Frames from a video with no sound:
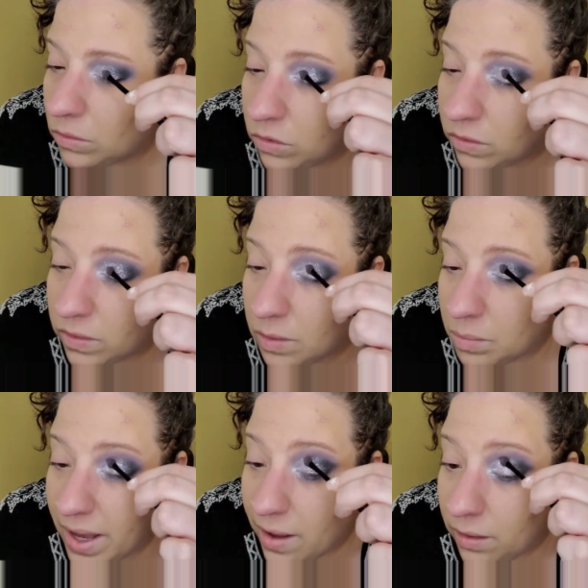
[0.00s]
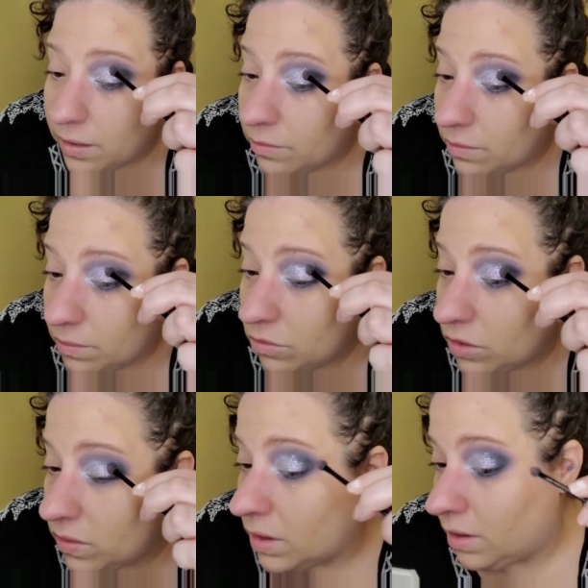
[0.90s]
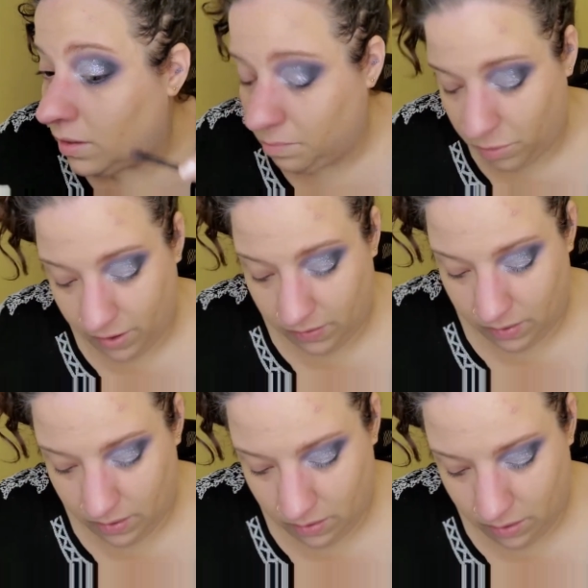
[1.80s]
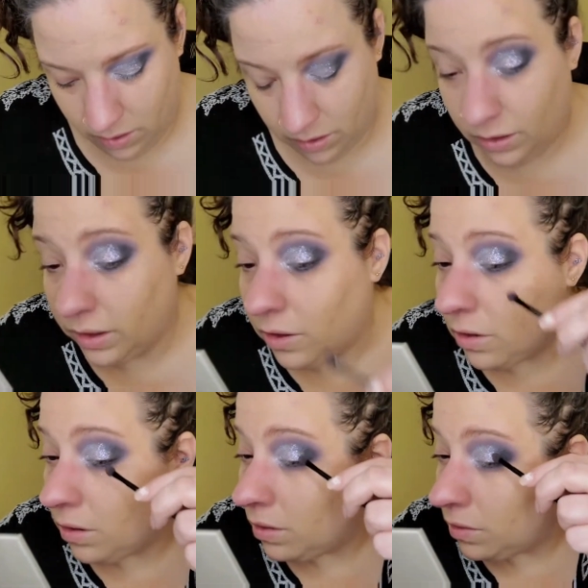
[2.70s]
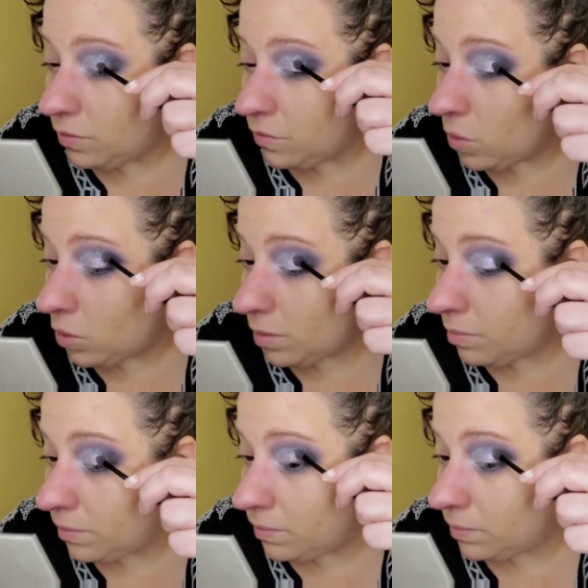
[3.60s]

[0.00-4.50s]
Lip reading: just in palette, just in a pressed glitter form.